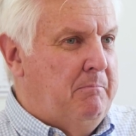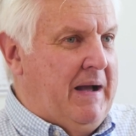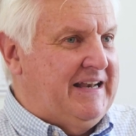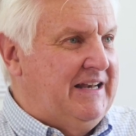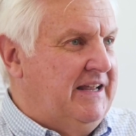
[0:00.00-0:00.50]

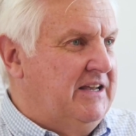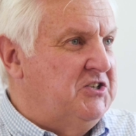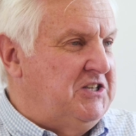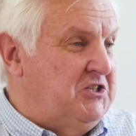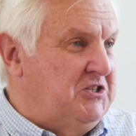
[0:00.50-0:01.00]
battling a
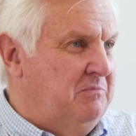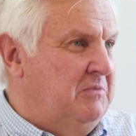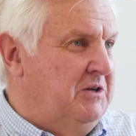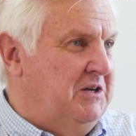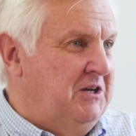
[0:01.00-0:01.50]

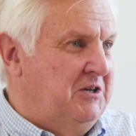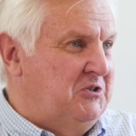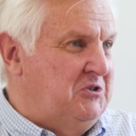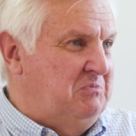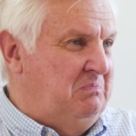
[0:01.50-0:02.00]
system that
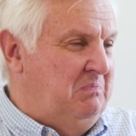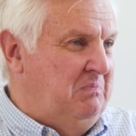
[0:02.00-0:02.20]
has